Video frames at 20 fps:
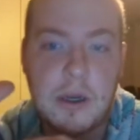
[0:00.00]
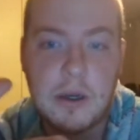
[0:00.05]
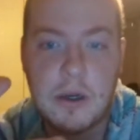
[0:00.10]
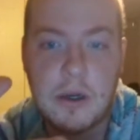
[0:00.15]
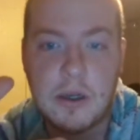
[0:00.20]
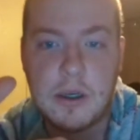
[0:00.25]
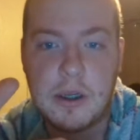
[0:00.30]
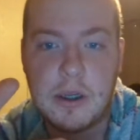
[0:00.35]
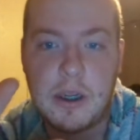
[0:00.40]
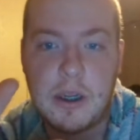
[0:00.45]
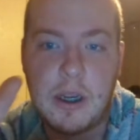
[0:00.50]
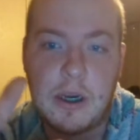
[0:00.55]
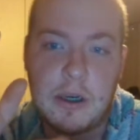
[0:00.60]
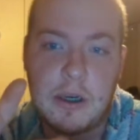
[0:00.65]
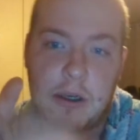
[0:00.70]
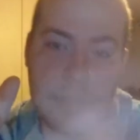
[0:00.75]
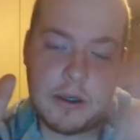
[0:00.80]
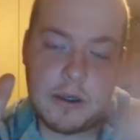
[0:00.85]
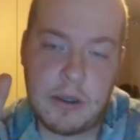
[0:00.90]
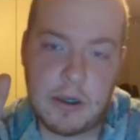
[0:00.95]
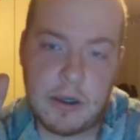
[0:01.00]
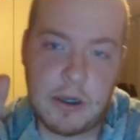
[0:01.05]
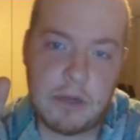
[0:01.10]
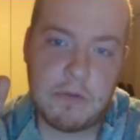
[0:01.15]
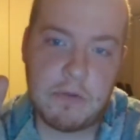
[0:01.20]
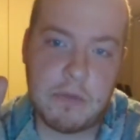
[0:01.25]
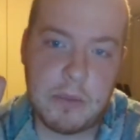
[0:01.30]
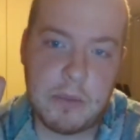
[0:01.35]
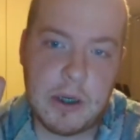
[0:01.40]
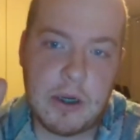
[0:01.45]
contact
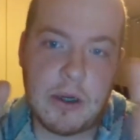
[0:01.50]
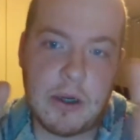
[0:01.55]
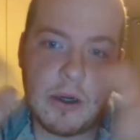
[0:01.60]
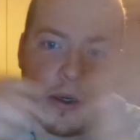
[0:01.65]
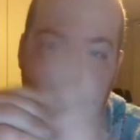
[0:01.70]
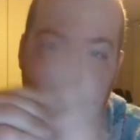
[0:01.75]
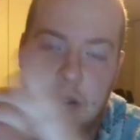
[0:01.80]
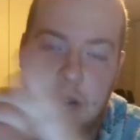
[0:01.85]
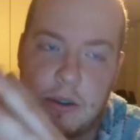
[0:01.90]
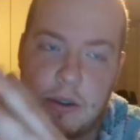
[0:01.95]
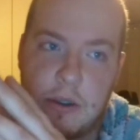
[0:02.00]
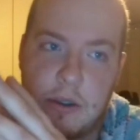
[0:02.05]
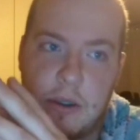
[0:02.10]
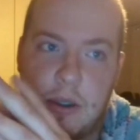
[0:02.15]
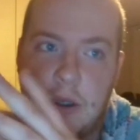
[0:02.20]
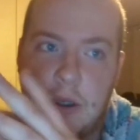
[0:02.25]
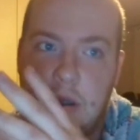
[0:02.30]
Native Americans.